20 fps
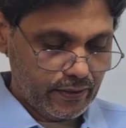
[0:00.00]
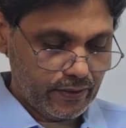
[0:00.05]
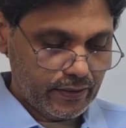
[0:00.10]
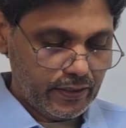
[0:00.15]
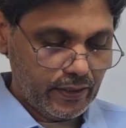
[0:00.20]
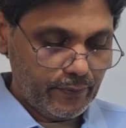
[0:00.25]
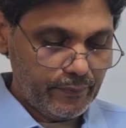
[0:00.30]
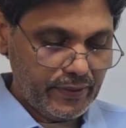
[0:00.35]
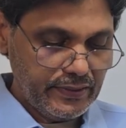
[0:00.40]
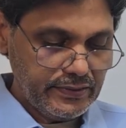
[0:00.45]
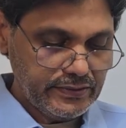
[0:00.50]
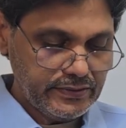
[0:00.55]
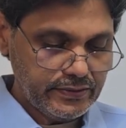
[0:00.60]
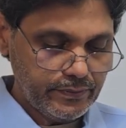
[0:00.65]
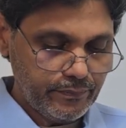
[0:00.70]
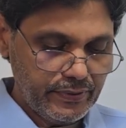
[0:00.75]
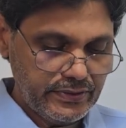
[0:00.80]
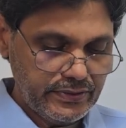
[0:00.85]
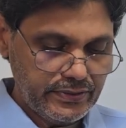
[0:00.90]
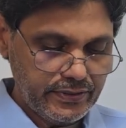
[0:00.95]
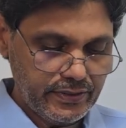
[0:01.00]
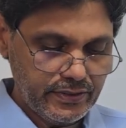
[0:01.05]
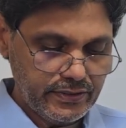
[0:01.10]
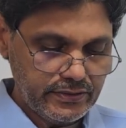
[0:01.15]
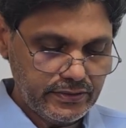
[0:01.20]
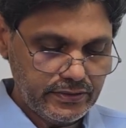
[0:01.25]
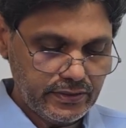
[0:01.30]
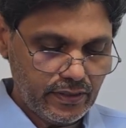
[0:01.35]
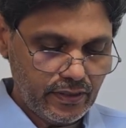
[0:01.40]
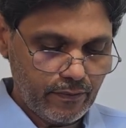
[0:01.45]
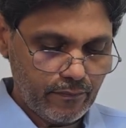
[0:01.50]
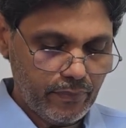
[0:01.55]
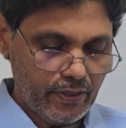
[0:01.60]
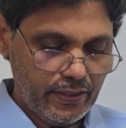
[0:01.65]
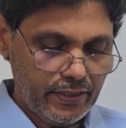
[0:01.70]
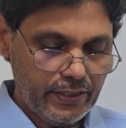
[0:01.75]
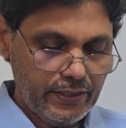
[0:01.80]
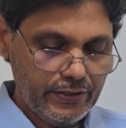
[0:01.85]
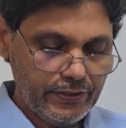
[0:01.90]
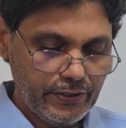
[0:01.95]
Commence business
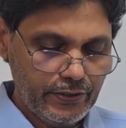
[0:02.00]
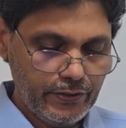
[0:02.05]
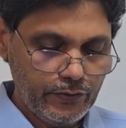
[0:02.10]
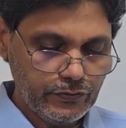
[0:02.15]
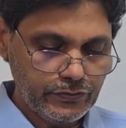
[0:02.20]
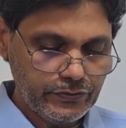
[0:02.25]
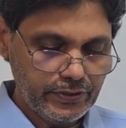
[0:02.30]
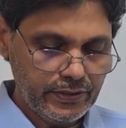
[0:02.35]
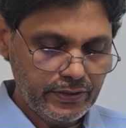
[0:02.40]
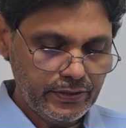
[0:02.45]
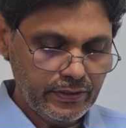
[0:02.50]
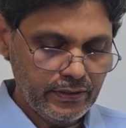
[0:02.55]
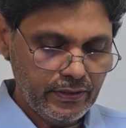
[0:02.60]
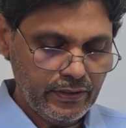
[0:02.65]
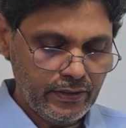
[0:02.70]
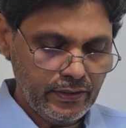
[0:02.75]
by introducing